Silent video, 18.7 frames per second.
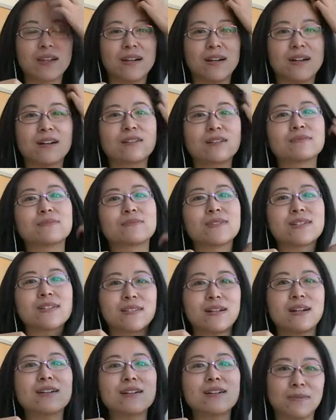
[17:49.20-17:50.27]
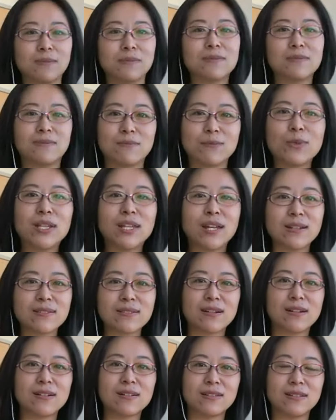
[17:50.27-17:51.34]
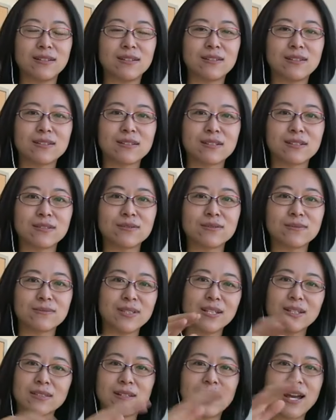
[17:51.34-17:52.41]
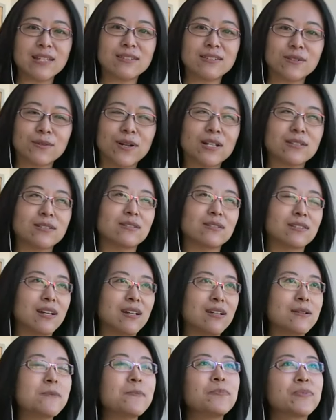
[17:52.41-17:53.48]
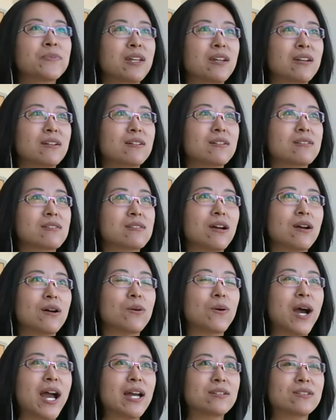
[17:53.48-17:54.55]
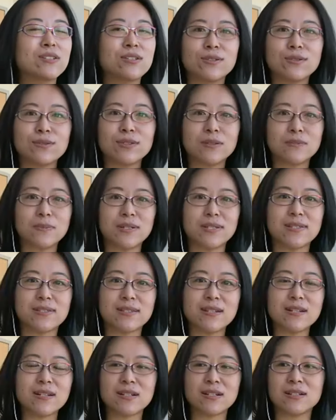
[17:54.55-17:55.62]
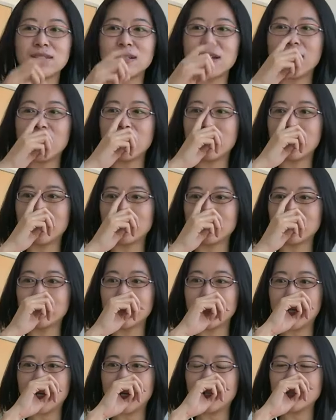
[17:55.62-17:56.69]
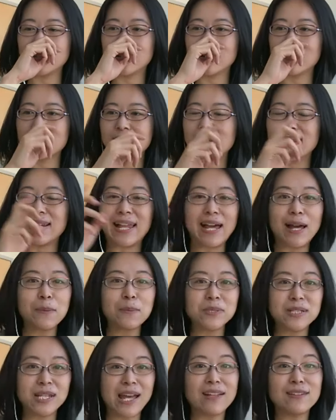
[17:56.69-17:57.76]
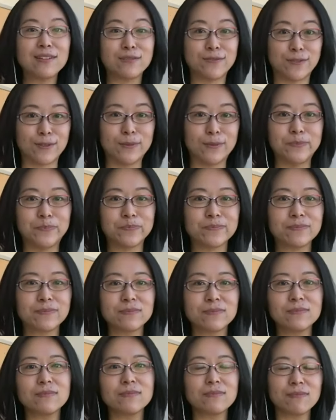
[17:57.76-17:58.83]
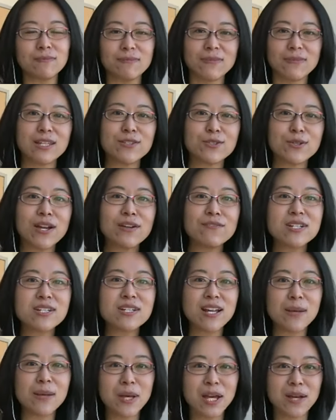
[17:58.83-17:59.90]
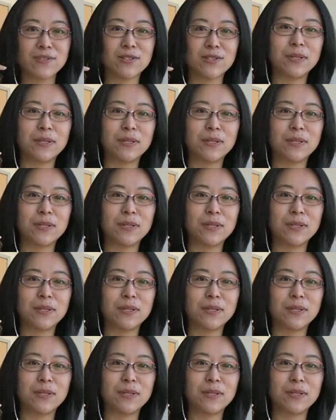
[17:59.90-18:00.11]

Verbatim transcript: um, starting when I started the, the undergraduate there. So I took the position of uh, there's a lab telephone. So every time I have to